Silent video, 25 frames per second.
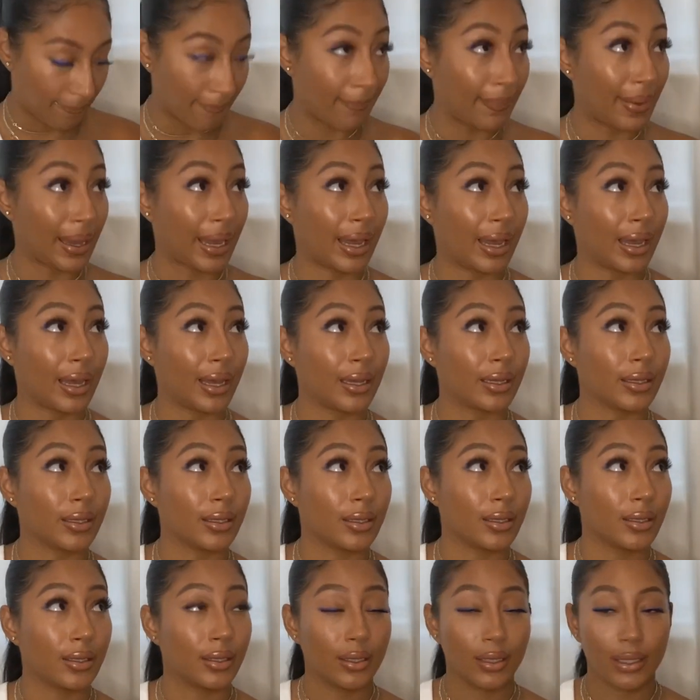
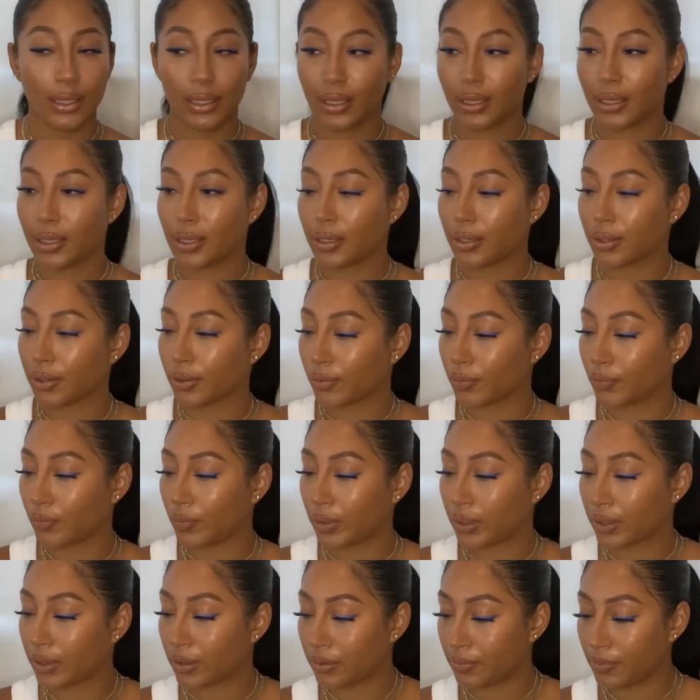bag here
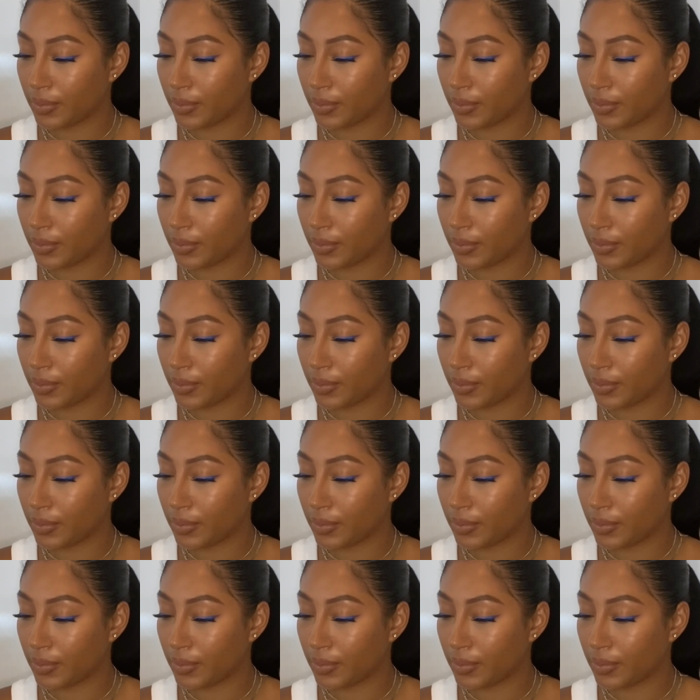with